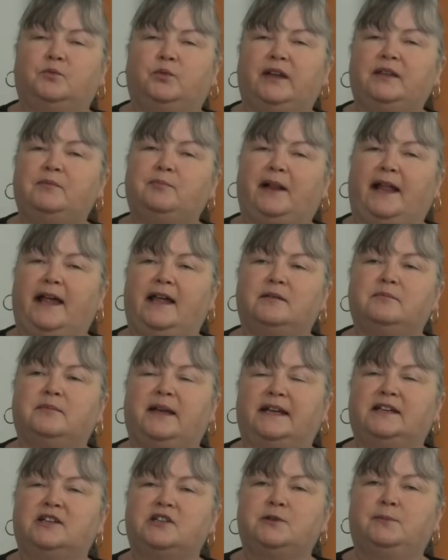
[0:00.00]
with plan
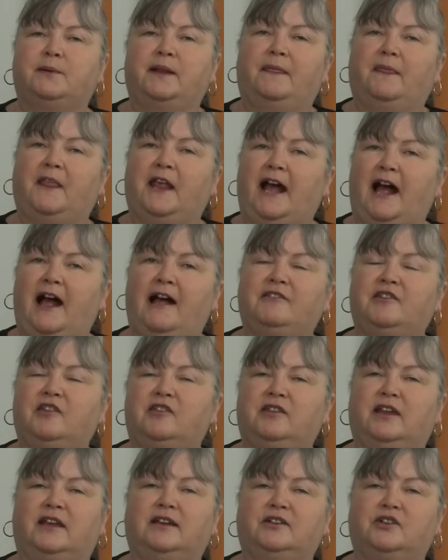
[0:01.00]
management, the other
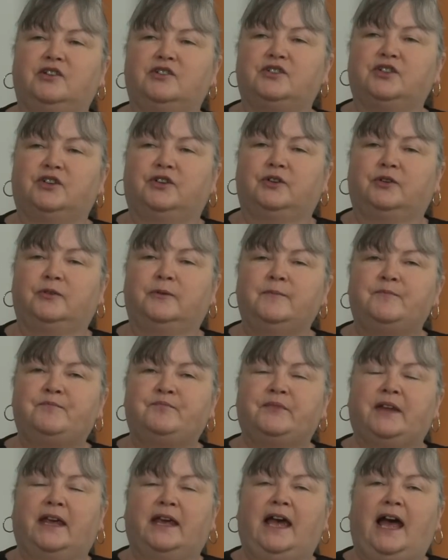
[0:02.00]
thing you do,
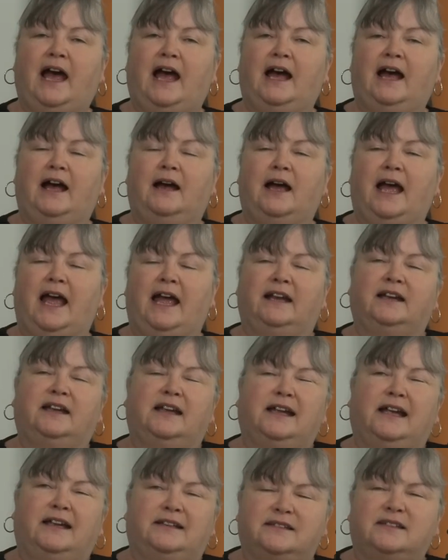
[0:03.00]
and
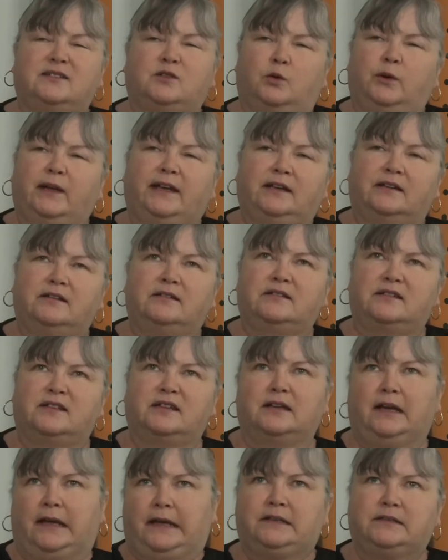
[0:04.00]
it's quickest
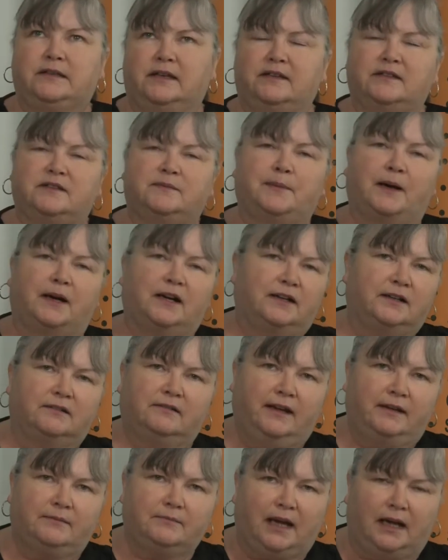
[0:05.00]
and easiest via
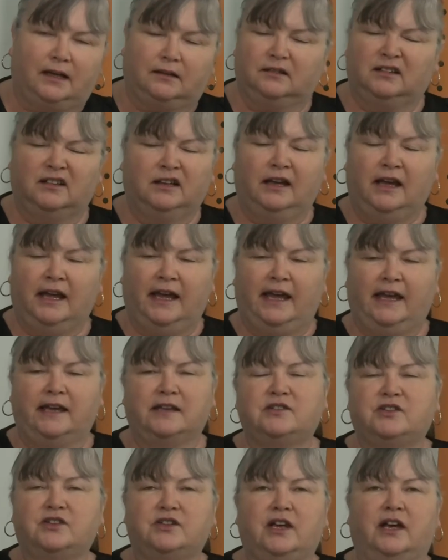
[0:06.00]
email,
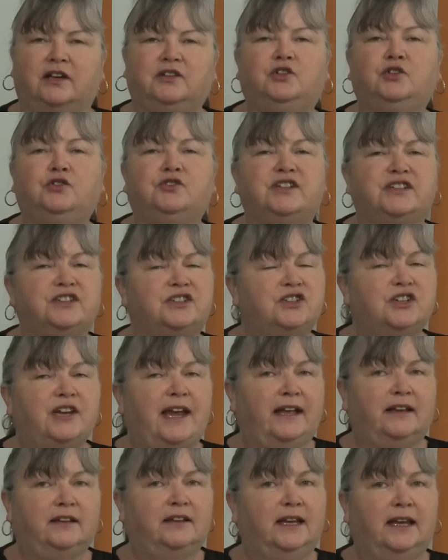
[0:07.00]
is you just
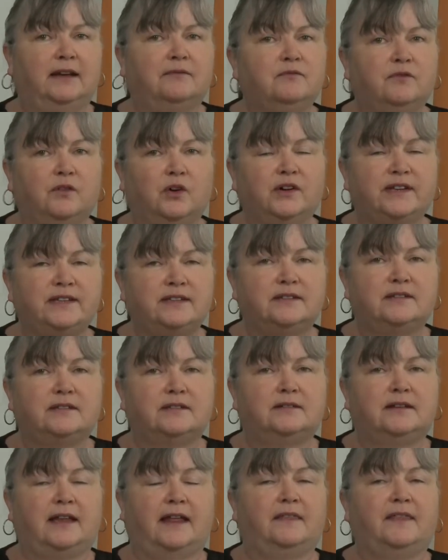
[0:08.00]
check the invoice
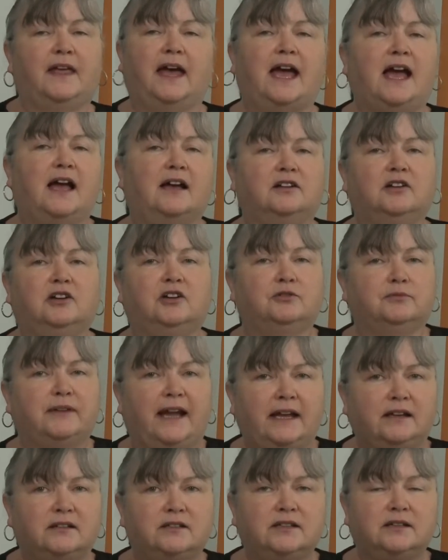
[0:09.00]
that they are
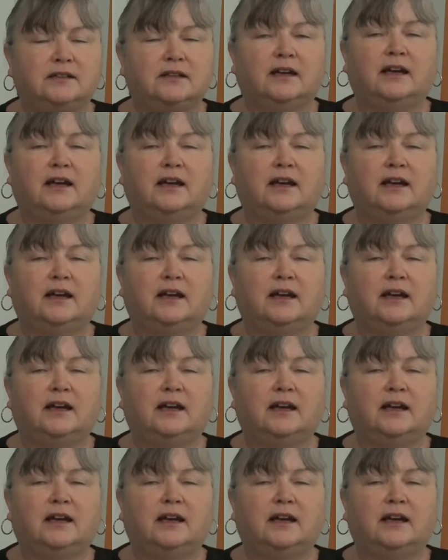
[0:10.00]
correct,